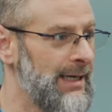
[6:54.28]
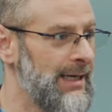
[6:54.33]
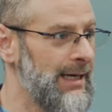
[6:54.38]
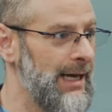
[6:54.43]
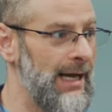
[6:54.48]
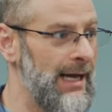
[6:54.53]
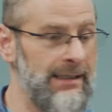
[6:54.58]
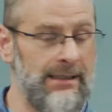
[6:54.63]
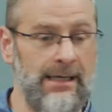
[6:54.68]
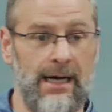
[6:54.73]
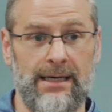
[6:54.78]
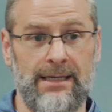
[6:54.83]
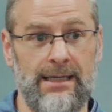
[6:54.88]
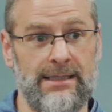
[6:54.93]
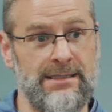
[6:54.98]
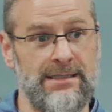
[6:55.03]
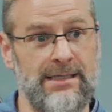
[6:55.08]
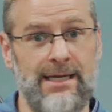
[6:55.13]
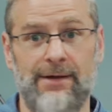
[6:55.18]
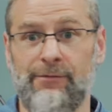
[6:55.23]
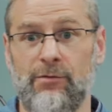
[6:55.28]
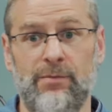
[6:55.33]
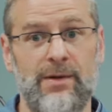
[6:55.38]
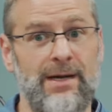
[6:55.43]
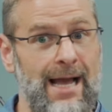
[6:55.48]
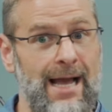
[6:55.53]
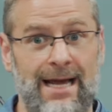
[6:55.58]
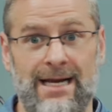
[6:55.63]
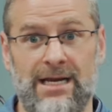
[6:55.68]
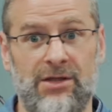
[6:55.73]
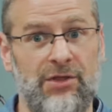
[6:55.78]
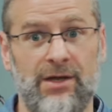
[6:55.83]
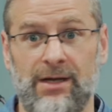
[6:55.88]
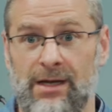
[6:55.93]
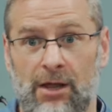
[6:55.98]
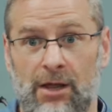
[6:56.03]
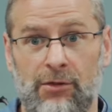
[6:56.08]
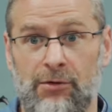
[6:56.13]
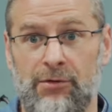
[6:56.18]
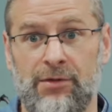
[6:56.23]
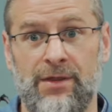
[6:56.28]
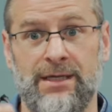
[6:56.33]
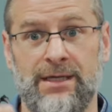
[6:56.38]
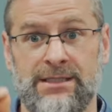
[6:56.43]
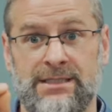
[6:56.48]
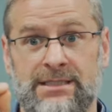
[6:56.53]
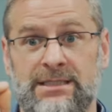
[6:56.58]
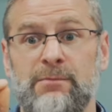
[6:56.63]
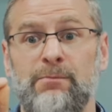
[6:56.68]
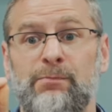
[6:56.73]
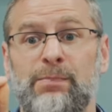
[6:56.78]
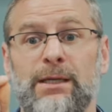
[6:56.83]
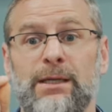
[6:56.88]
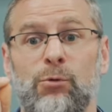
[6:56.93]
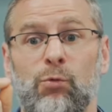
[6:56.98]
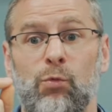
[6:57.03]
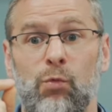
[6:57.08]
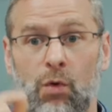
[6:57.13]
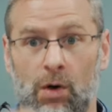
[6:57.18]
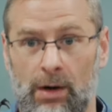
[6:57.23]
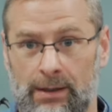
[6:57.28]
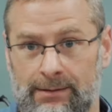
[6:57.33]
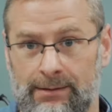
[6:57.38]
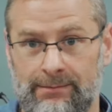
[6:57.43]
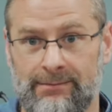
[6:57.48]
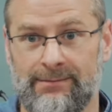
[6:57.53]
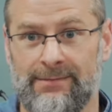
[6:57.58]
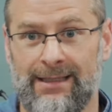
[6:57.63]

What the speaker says: And God has never been anything other than simply one.